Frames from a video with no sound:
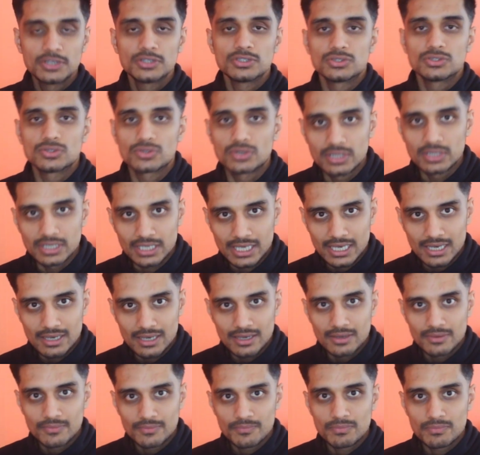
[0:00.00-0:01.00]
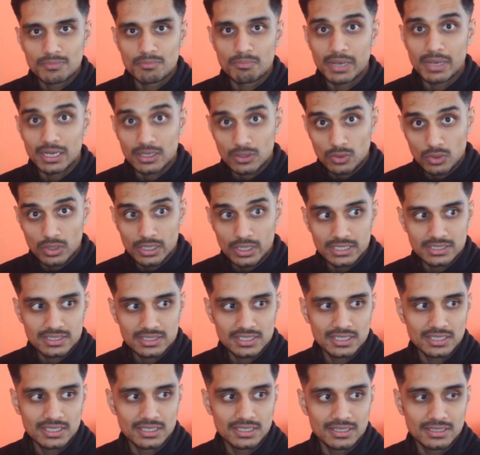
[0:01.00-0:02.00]
you're going to get better
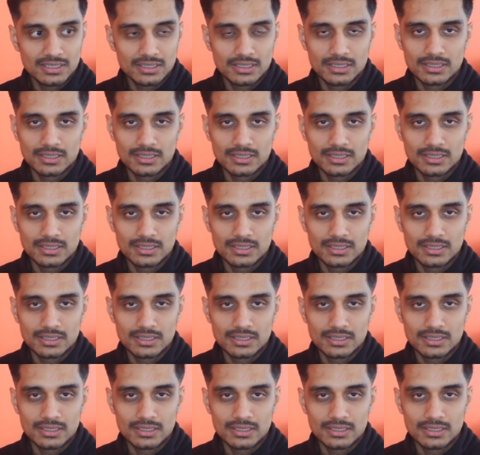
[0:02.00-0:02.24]
quality